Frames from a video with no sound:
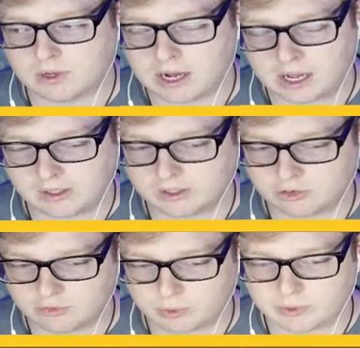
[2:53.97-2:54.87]
Ilex
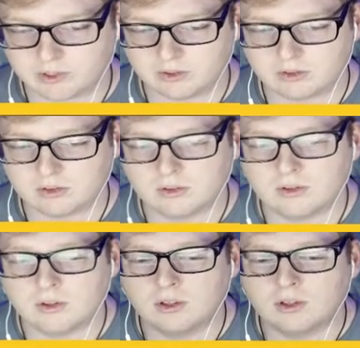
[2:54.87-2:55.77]
Forest,
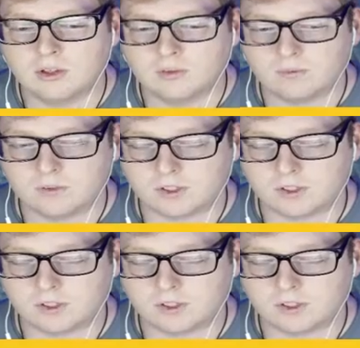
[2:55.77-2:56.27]
because